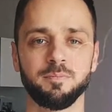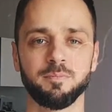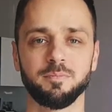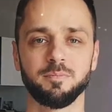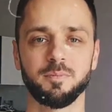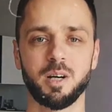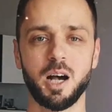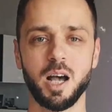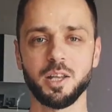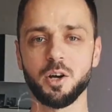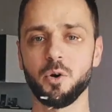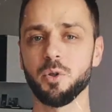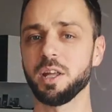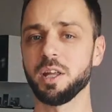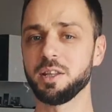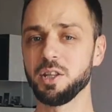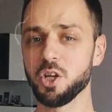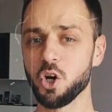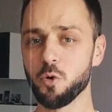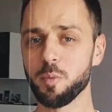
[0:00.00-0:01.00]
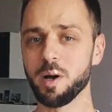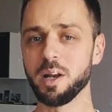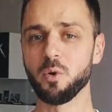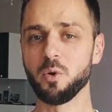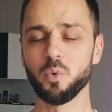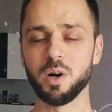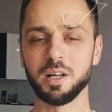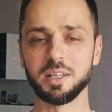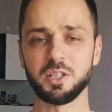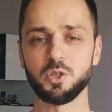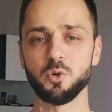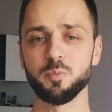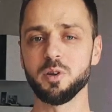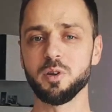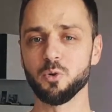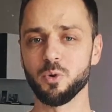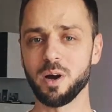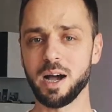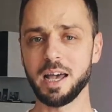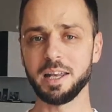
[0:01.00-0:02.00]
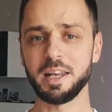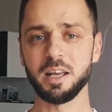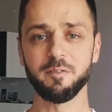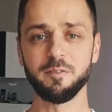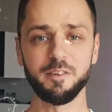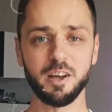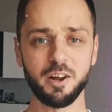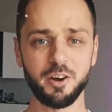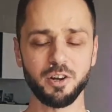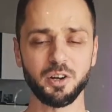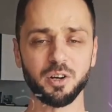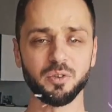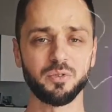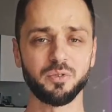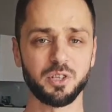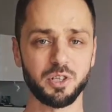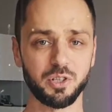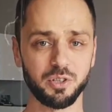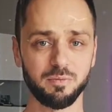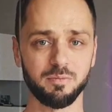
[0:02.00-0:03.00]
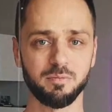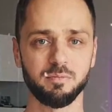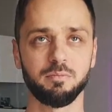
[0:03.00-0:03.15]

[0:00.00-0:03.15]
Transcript: I know that nobody wants to be riding very conservatively.